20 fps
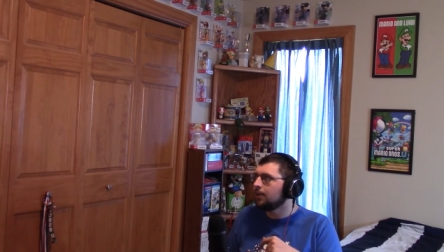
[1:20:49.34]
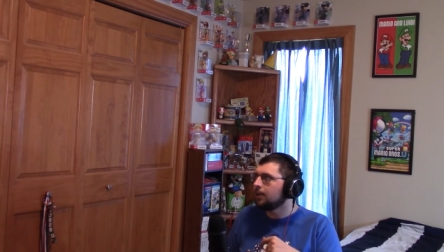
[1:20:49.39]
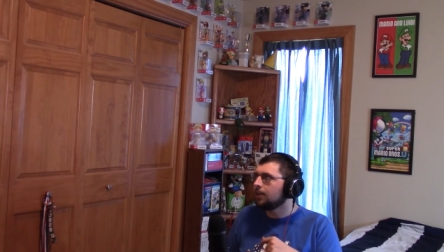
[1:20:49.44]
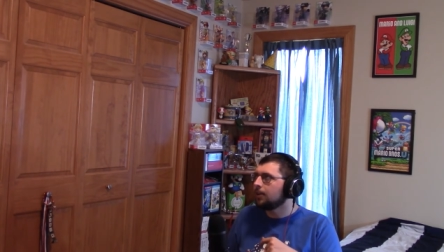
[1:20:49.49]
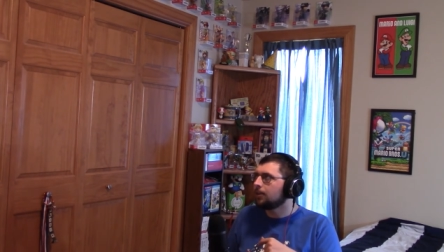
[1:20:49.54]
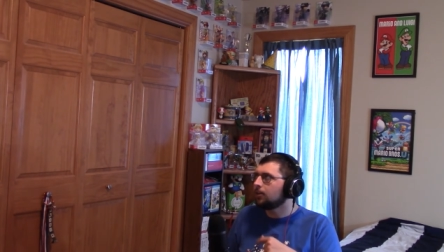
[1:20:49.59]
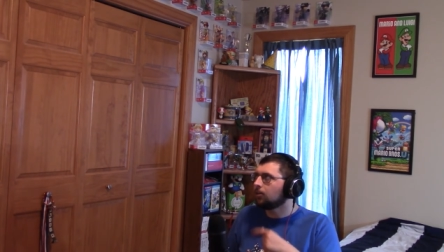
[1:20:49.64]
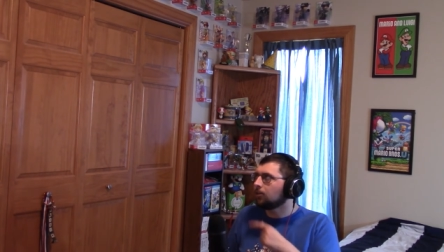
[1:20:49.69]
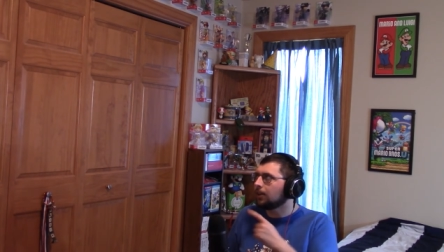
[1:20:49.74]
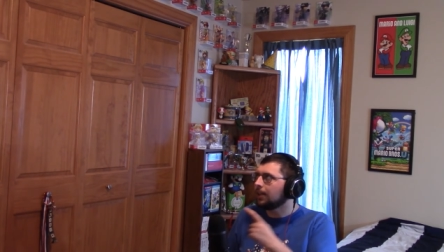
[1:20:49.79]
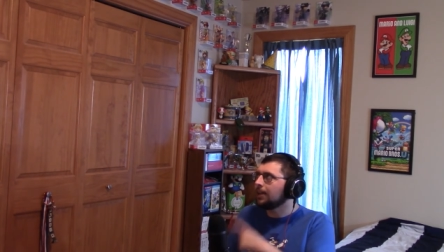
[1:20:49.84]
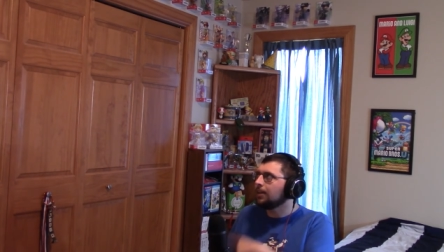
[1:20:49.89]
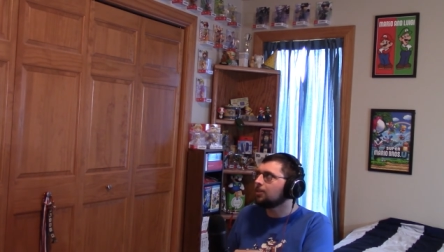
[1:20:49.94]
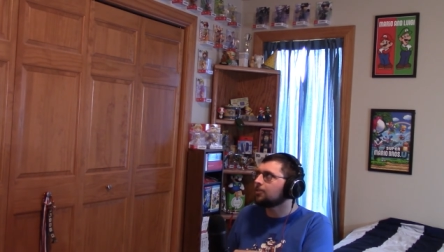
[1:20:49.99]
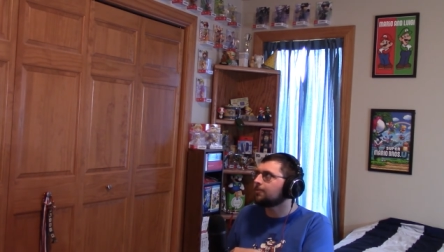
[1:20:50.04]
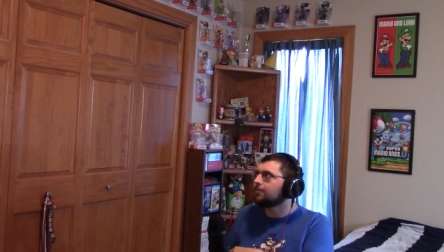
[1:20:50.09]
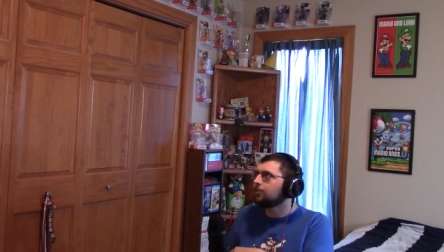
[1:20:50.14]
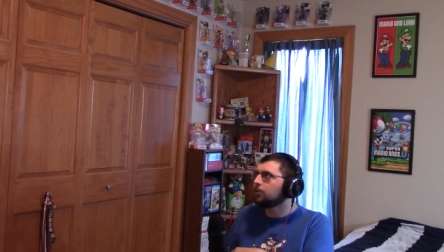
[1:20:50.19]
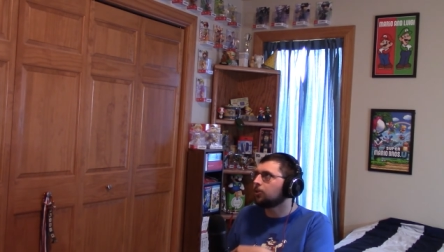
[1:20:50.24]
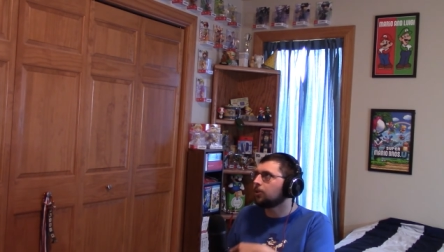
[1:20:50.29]

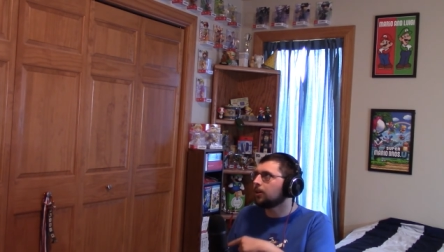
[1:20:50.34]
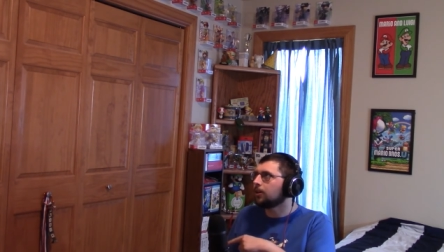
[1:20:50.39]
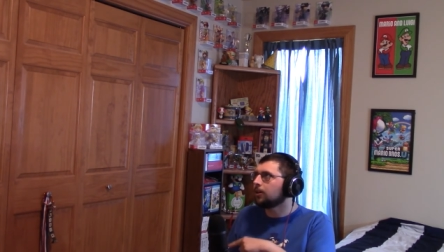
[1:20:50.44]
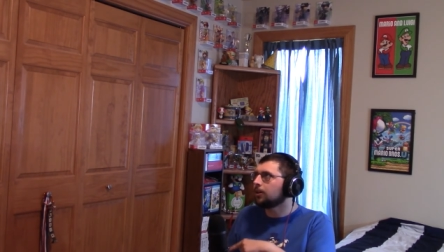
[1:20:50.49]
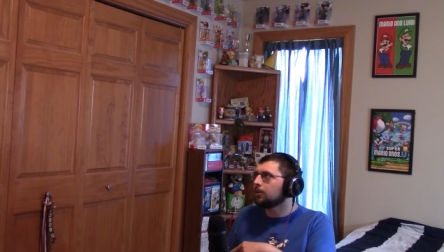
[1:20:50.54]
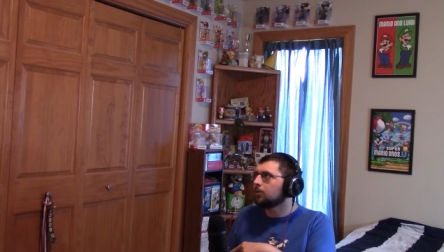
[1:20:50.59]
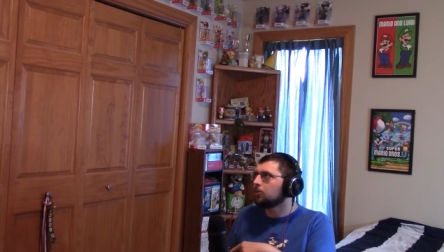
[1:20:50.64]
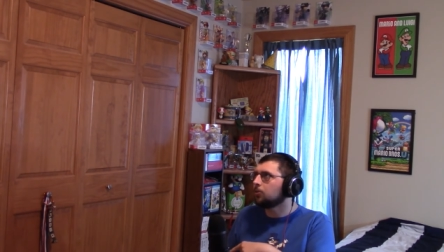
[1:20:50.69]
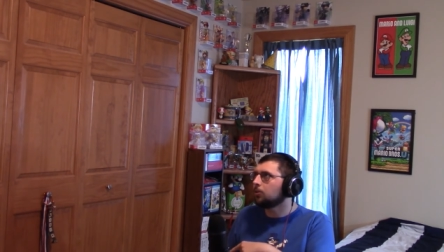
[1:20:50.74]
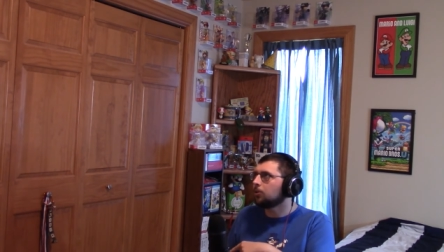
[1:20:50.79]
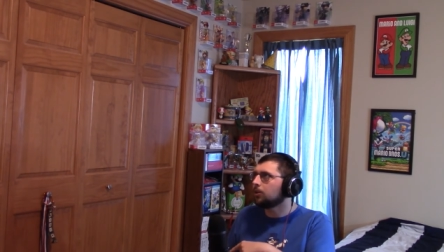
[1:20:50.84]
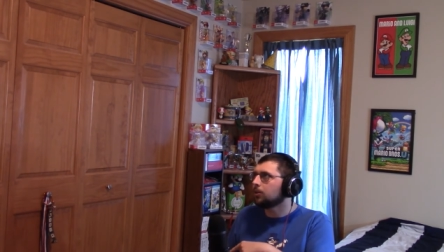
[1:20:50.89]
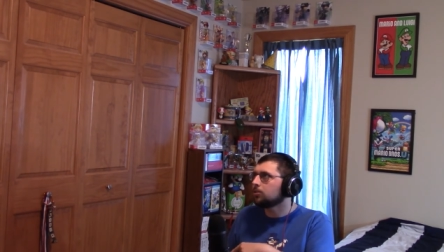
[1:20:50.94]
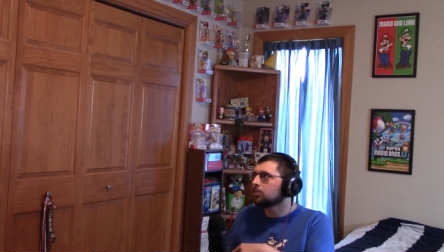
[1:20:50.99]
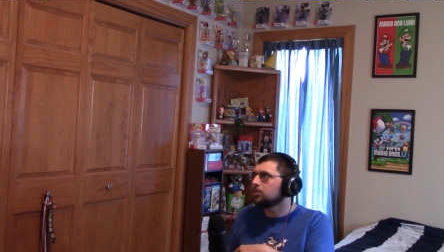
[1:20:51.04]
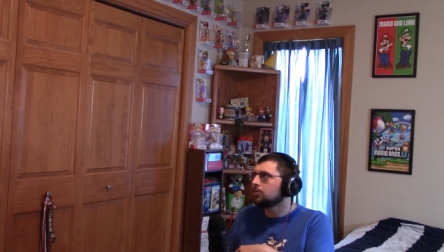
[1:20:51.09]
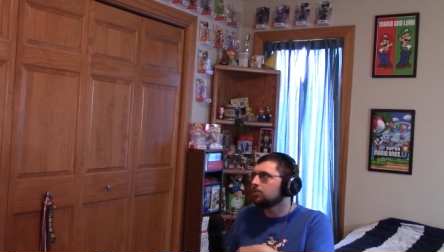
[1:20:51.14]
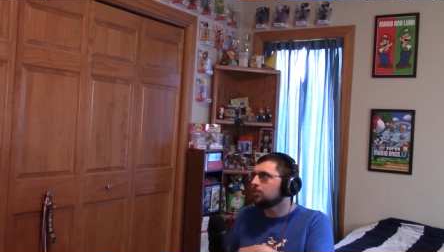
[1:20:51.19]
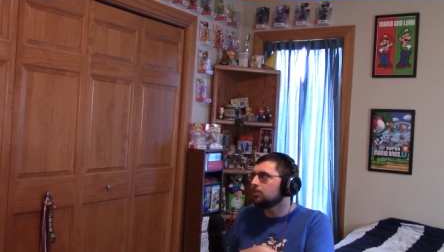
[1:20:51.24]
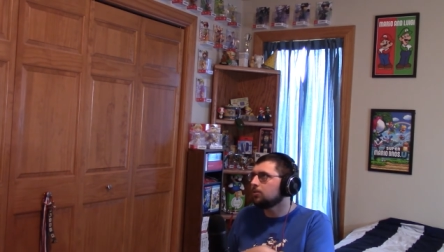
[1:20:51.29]
Orlando's Florida, or
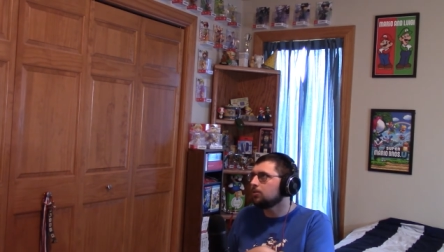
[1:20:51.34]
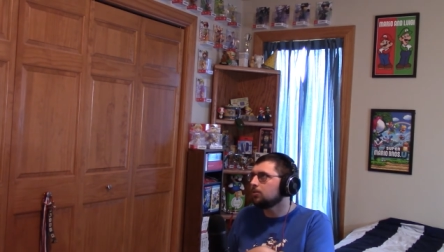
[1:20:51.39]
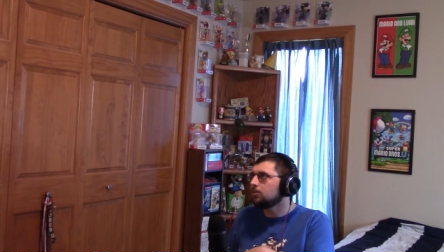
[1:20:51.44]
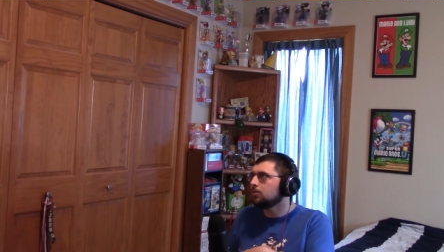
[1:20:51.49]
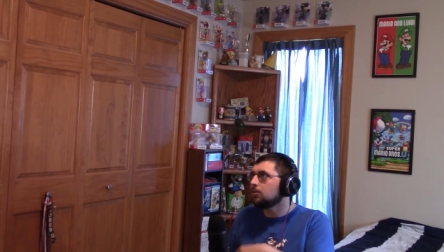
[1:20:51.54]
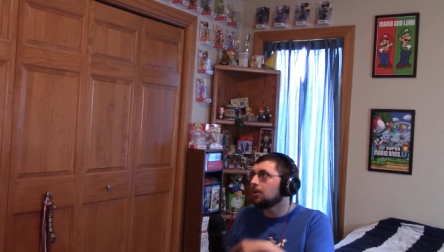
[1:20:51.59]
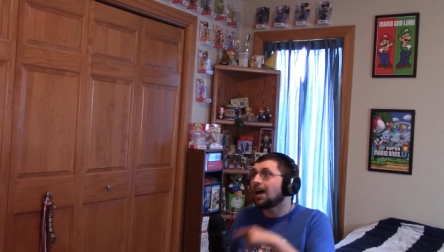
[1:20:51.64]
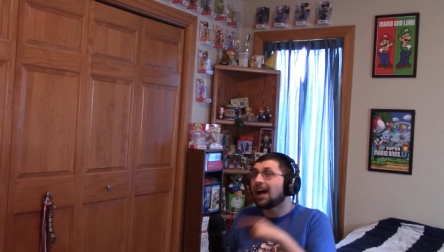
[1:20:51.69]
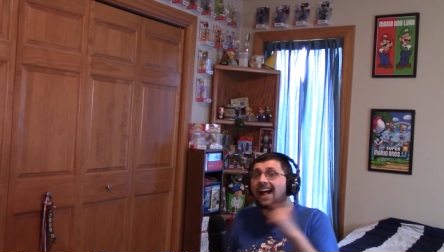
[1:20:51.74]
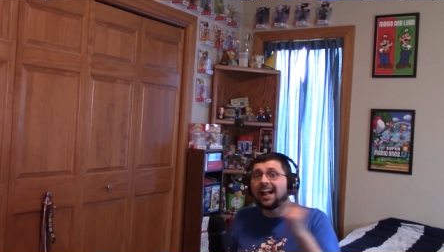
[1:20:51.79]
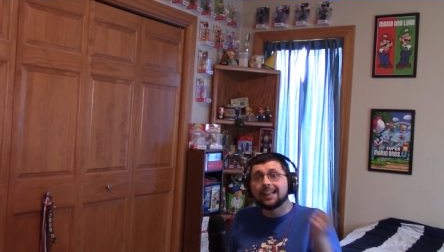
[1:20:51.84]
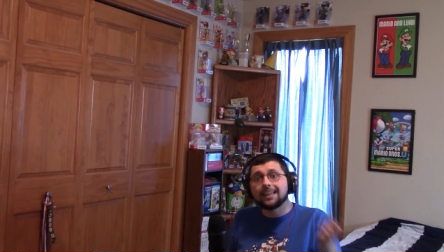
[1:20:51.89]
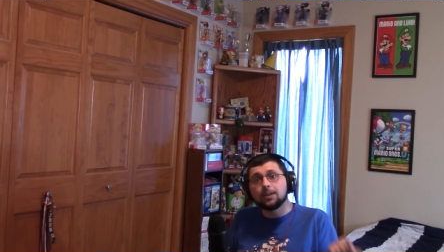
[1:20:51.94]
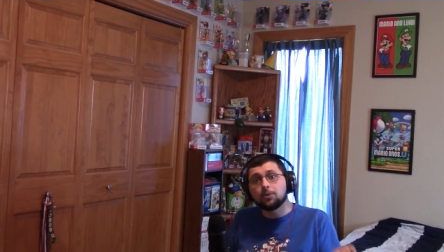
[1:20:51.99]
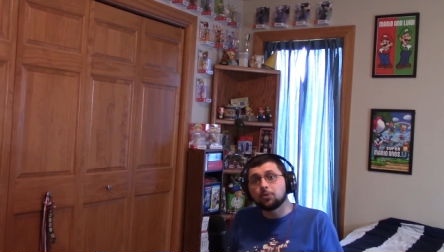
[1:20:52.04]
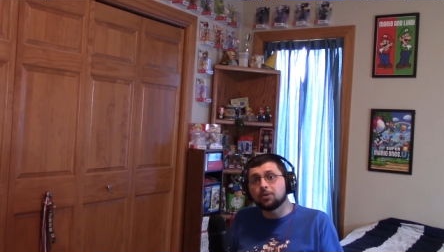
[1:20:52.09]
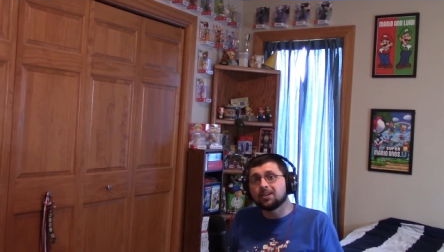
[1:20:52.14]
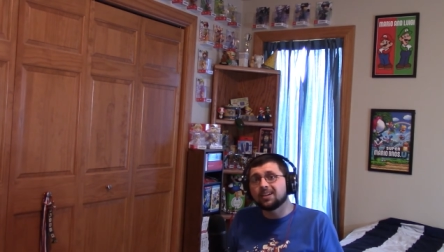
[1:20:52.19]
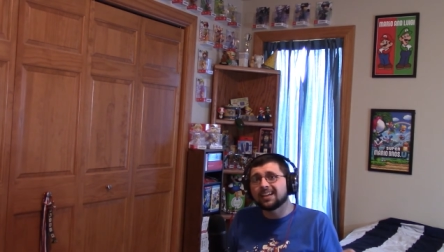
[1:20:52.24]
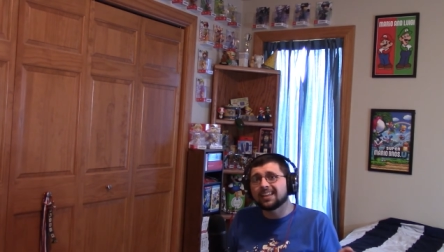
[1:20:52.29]
to
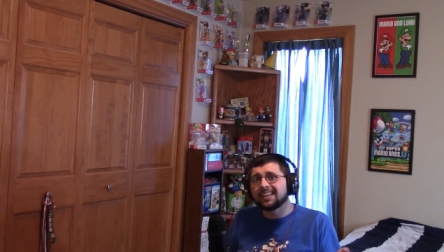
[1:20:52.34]
Hollywood.